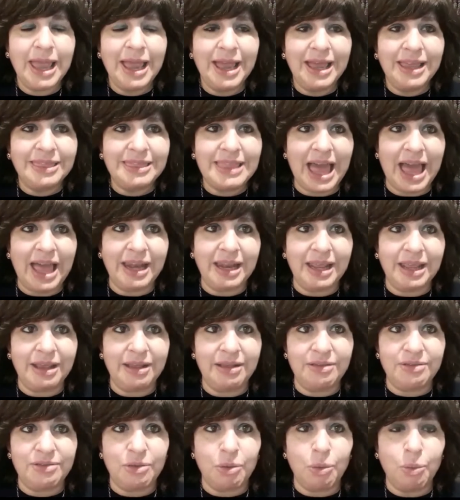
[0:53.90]
That
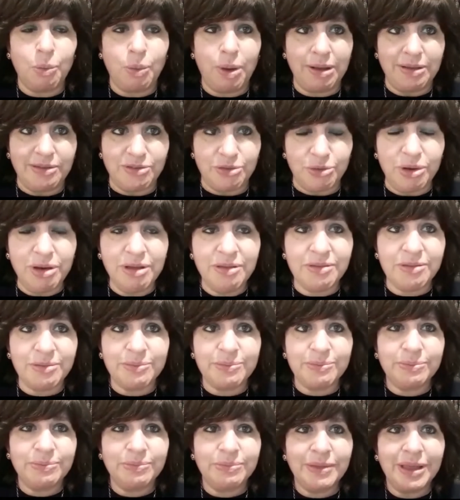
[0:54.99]
is one source.
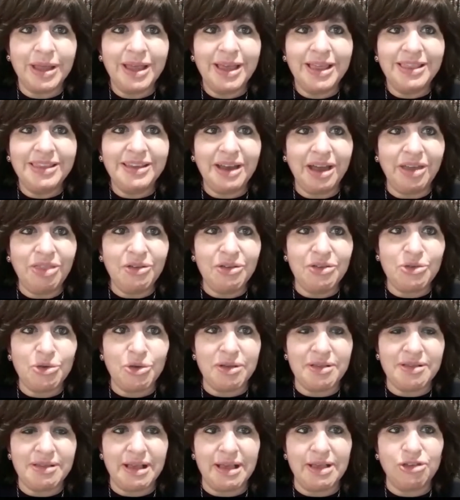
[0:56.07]
The other
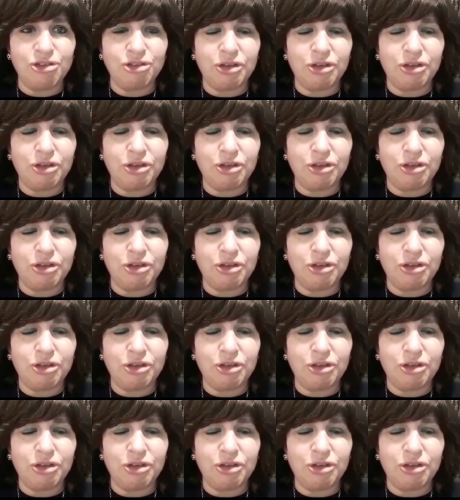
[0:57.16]
source says,